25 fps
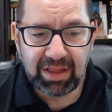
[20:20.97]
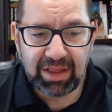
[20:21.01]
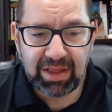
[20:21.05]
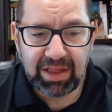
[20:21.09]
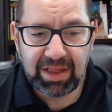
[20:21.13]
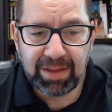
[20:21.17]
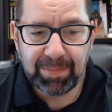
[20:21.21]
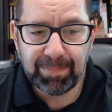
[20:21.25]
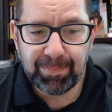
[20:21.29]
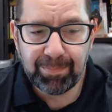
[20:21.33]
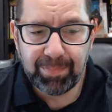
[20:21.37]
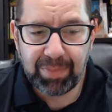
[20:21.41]

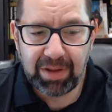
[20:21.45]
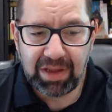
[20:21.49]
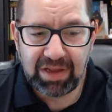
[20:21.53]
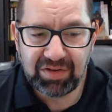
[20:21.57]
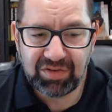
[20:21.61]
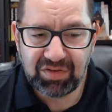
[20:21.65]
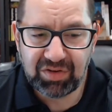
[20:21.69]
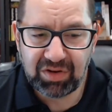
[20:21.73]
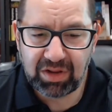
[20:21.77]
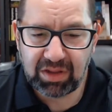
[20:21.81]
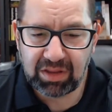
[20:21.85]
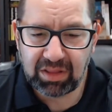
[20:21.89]
it
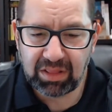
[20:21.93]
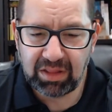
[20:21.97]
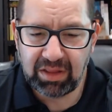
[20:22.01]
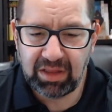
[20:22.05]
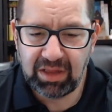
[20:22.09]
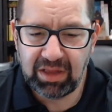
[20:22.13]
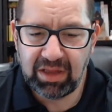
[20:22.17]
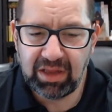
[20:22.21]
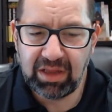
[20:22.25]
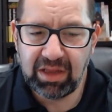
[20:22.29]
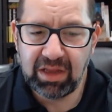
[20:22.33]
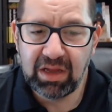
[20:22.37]

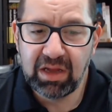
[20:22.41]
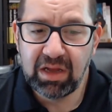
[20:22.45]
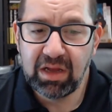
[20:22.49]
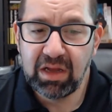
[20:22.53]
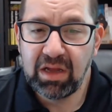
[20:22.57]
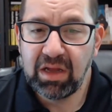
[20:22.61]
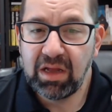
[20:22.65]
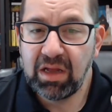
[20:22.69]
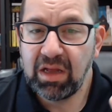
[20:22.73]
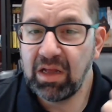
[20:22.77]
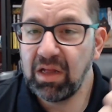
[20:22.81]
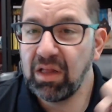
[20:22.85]
basically
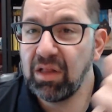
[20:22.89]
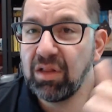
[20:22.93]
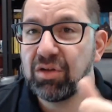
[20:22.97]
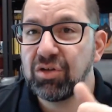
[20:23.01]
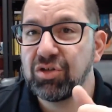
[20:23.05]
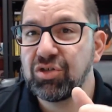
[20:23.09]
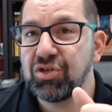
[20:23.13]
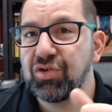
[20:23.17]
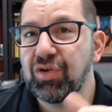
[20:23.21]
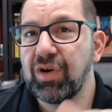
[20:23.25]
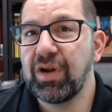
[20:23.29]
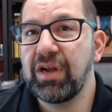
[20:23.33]

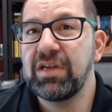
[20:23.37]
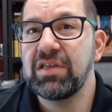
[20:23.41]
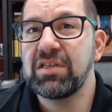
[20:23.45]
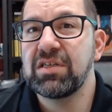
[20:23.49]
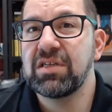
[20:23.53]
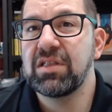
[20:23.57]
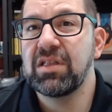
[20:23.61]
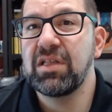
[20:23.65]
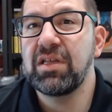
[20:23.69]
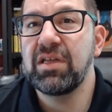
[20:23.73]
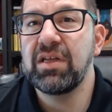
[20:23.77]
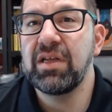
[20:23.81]

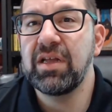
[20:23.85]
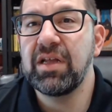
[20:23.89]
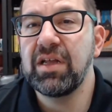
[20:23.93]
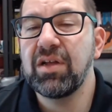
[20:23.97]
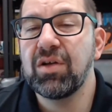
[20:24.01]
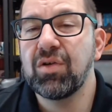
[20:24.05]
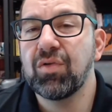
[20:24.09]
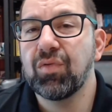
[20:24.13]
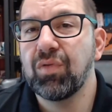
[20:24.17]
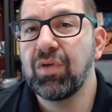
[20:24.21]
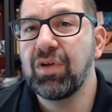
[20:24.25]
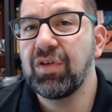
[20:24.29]
illustrates the
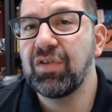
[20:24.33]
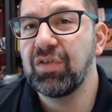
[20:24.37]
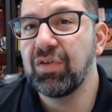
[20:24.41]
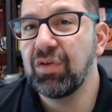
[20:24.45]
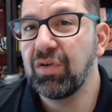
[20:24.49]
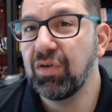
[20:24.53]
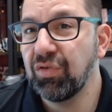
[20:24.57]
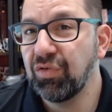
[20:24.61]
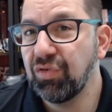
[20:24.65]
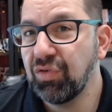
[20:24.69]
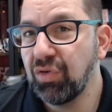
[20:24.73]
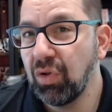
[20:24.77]
increase
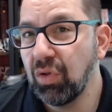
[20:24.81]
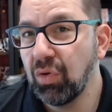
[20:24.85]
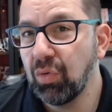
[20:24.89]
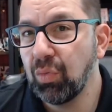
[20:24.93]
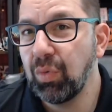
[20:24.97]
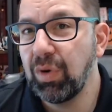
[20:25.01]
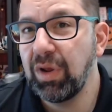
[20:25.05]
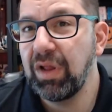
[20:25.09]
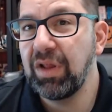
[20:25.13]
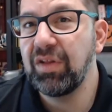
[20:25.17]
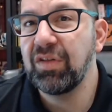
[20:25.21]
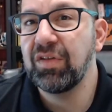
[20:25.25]
in the solar
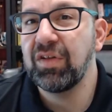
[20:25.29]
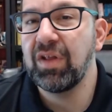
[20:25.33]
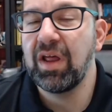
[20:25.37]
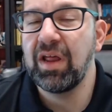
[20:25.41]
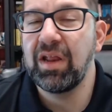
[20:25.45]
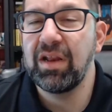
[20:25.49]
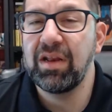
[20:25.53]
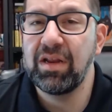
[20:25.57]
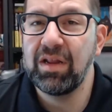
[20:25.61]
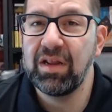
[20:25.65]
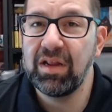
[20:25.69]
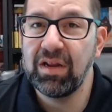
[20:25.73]
winds
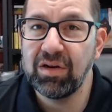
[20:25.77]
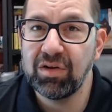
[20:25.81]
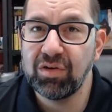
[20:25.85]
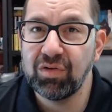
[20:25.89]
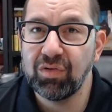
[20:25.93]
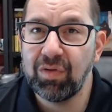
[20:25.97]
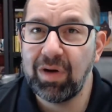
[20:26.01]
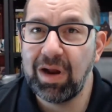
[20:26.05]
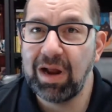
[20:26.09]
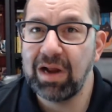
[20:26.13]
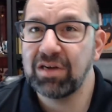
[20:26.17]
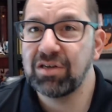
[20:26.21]
and the
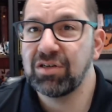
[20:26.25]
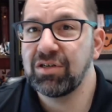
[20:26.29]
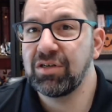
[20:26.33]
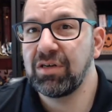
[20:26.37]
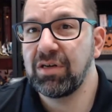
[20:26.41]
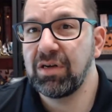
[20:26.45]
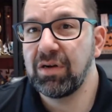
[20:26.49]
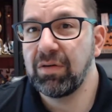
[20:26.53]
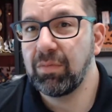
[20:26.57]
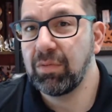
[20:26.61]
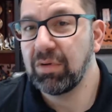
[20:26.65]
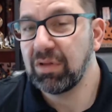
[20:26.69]

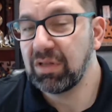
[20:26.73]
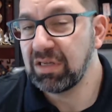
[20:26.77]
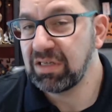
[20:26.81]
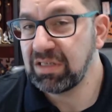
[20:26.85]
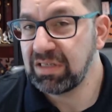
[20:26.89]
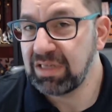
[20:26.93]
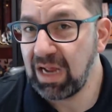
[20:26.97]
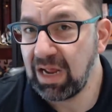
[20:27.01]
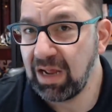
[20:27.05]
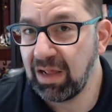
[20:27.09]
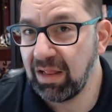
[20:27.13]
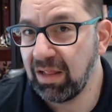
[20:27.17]
interaction with the
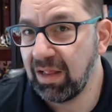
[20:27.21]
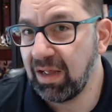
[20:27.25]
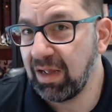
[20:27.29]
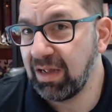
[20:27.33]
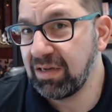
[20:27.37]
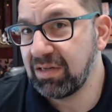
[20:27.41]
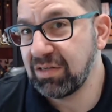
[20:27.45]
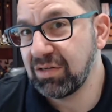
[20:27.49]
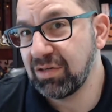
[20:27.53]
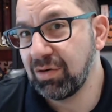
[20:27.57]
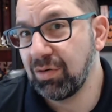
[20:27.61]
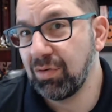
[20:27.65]

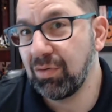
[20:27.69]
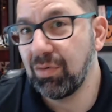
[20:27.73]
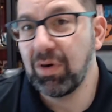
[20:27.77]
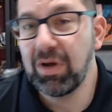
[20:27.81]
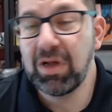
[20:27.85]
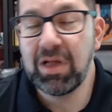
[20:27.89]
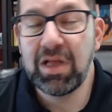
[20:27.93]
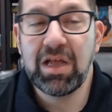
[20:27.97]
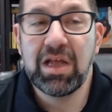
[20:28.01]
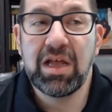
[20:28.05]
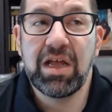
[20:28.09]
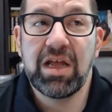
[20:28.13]
satellite. So,
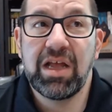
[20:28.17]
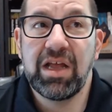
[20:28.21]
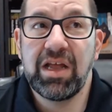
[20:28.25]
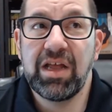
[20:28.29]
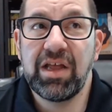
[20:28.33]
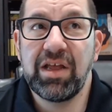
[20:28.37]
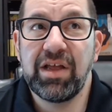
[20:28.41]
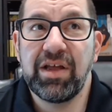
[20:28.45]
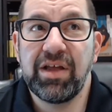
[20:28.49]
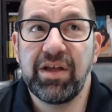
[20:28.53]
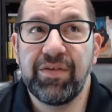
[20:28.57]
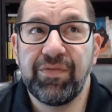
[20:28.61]

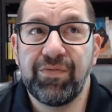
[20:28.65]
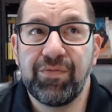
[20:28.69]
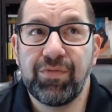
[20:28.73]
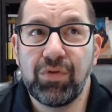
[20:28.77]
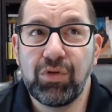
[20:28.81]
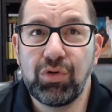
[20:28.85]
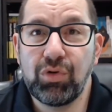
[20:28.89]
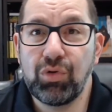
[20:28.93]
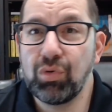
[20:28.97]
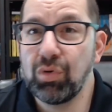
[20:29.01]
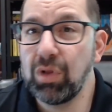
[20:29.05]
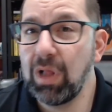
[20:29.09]
if
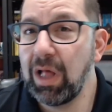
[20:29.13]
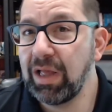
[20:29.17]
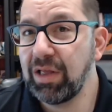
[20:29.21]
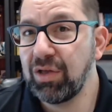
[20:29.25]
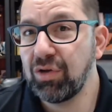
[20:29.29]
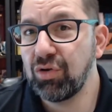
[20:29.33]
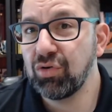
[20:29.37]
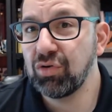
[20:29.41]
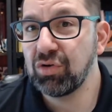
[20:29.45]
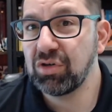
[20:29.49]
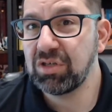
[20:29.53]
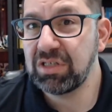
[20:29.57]
you
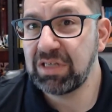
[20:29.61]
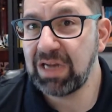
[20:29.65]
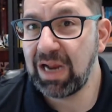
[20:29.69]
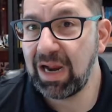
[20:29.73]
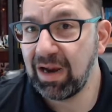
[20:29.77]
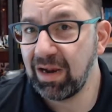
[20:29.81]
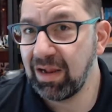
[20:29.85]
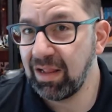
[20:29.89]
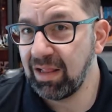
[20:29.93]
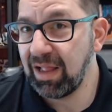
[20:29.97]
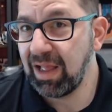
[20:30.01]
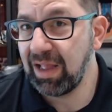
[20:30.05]
like your
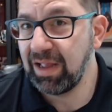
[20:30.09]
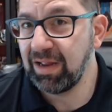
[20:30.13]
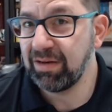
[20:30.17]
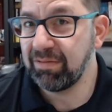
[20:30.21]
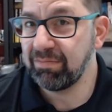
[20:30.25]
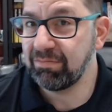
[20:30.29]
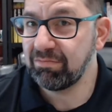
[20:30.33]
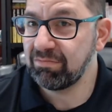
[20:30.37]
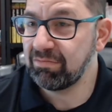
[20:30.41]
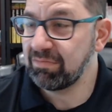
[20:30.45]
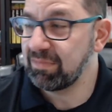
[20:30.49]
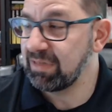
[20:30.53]
satellite
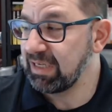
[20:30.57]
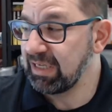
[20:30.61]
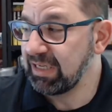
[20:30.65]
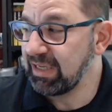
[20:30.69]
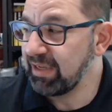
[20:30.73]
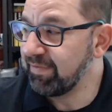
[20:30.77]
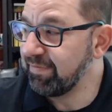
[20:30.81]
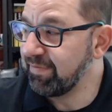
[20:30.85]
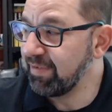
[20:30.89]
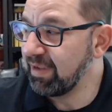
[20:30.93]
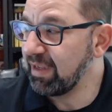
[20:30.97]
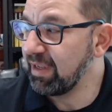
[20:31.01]

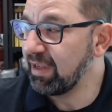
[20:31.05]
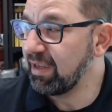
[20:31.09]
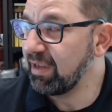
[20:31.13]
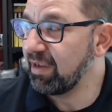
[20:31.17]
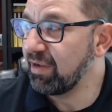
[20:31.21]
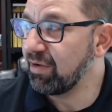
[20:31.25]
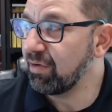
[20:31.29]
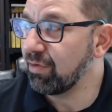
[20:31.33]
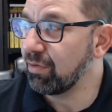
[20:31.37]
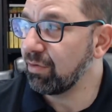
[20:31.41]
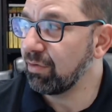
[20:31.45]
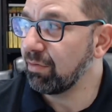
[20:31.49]

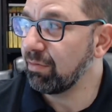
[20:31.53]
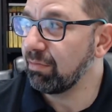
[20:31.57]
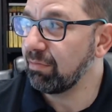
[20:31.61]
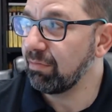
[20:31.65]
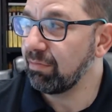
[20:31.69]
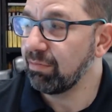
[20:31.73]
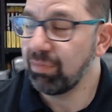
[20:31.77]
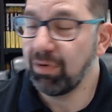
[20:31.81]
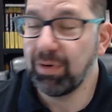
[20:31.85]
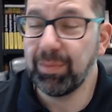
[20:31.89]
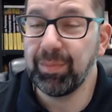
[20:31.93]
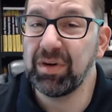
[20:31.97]
TV or
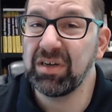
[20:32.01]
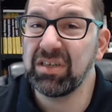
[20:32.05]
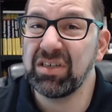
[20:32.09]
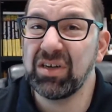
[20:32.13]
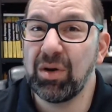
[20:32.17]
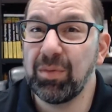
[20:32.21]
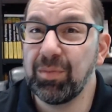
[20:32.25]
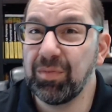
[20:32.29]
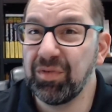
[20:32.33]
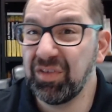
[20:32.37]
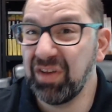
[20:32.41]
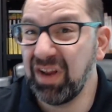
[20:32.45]
pretty much
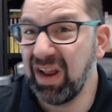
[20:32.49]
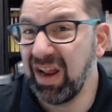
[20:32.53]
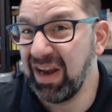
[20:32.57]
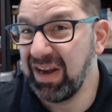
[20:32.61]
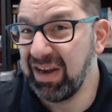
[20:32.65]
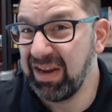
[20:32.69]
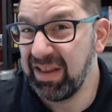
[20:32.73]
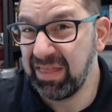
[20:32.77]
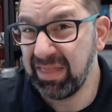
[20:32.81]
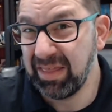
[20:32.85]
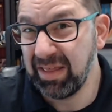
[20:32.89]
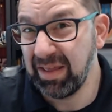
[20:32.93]
almost
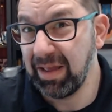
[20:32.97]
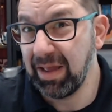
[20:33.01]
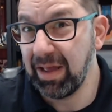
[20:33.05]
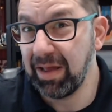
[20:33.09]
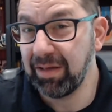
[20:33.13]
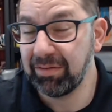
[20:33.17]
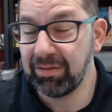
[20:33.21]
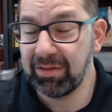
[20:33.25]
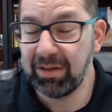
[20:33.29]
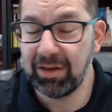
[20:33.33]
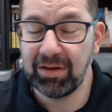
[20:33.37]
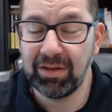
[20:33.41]
anything
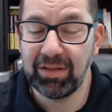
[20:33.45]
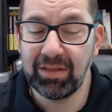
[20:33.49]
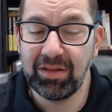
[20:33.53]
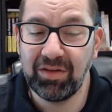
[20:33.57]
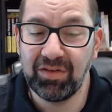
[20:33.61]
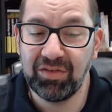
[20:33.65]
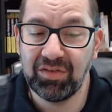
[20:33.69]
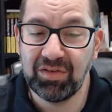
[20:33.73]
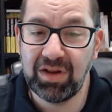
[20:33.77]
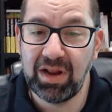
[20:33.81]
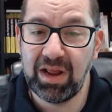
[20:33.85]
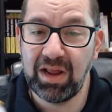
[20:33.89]
out there
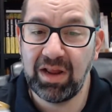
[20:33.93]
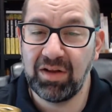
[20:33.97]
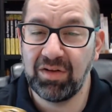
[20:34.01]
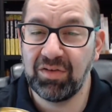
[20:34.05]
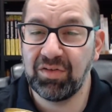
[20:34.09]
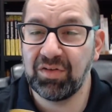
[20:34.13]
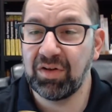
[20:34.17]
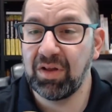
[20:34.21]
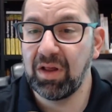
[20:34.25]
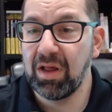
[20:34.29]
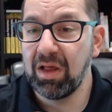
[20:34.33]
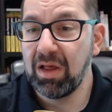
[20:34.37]
these
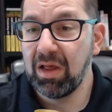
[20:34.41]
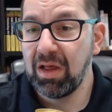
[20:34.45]
days,